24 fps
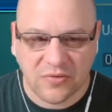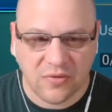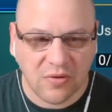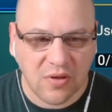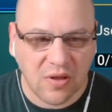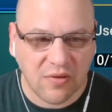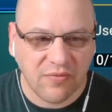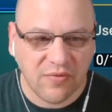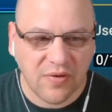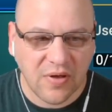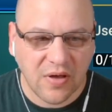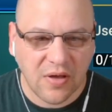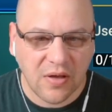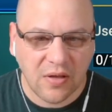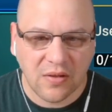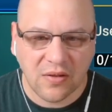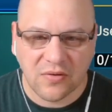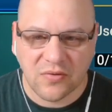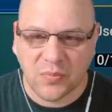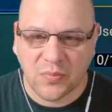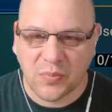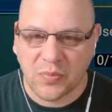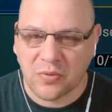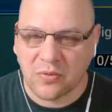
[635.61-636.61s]
Okay, fine.
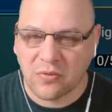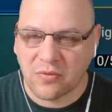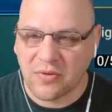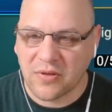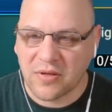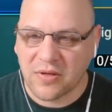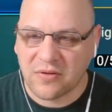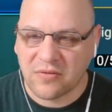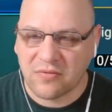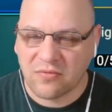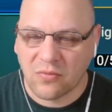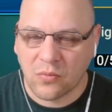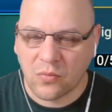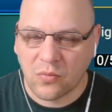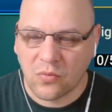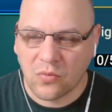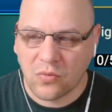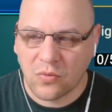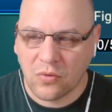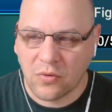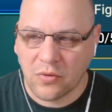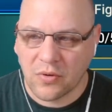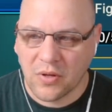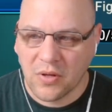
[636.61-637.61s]
Let's pull this
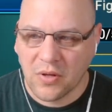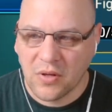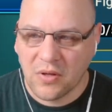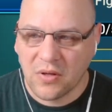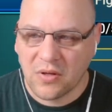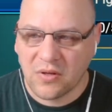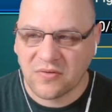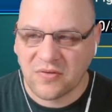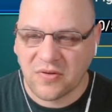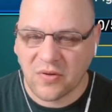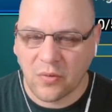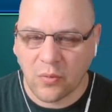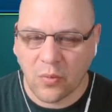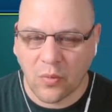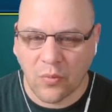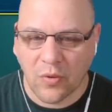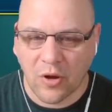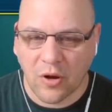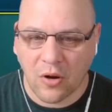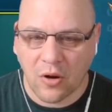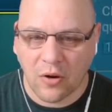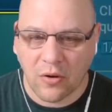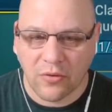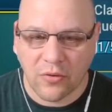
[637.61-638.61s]
reward. See where we
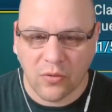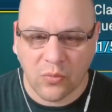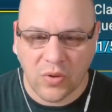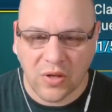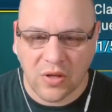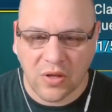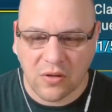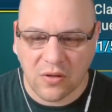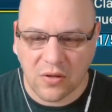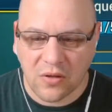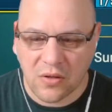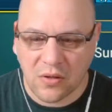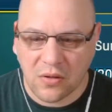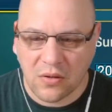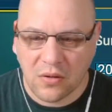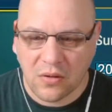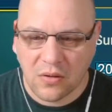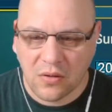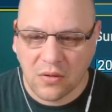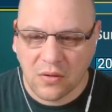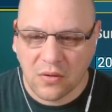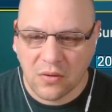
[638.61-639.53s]
are on the weekly.